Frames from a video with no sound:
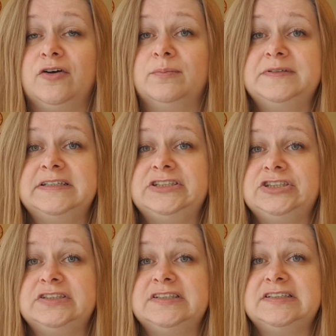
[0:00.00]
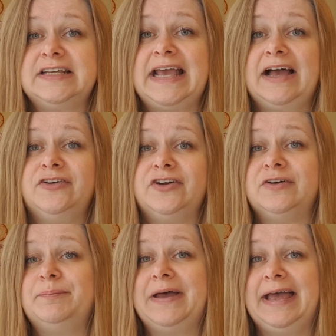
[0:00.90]
competition to see how you
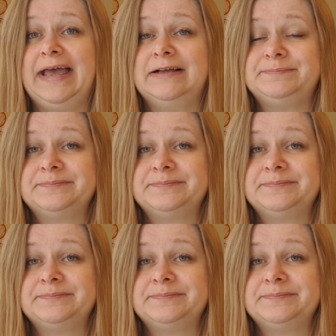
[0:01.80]
compare.